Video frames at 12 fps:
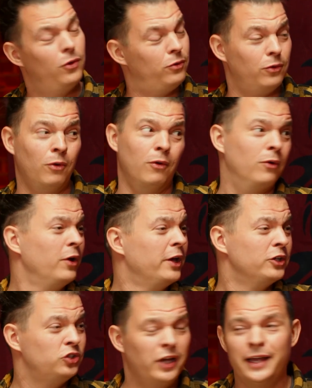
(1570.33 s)
Oh,
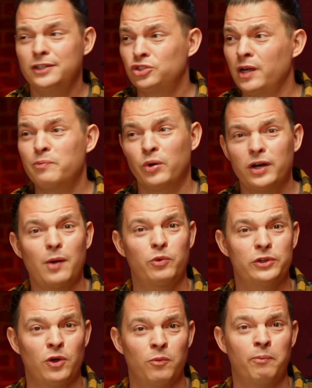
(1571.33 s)
she ain't she ain't putting up with
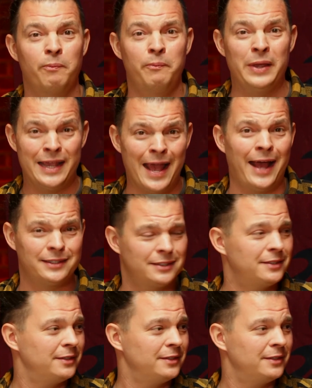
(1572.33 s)
no B S.